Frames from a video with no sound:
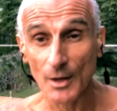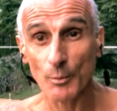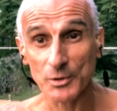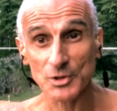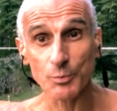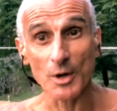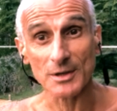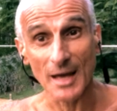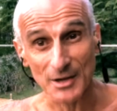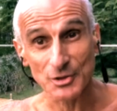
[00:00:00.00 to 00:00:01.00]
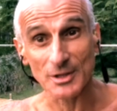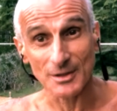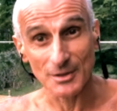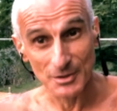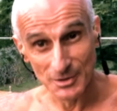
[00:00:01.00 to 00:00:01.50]
which is what
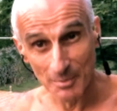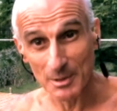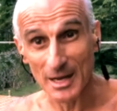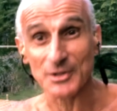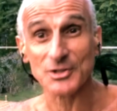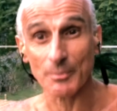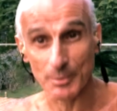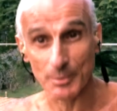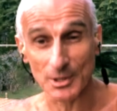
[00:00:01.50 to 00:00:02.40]
actually stimulates the